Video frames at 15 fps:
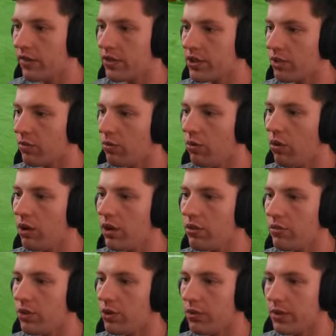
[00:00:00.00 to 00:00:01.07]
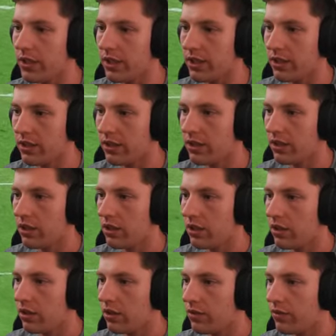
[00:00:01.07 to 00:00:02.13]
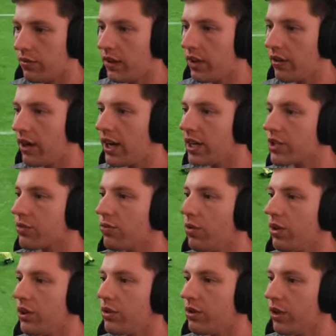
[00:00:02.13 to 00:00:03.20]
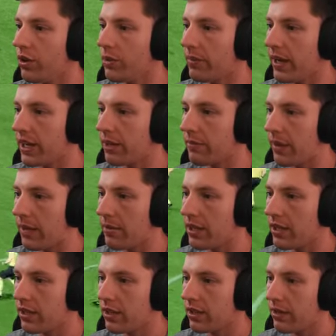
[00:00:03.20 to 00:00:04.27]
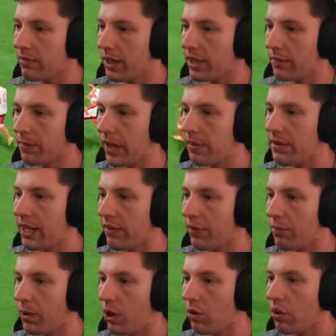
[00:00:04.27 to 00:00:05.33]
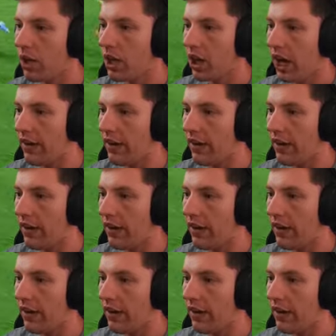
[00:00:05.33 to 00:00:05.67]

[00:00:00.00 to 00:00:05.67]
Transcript: Iverson, what are you doing? Faraz, what are you doing? Belligan, play me. Lovely ball.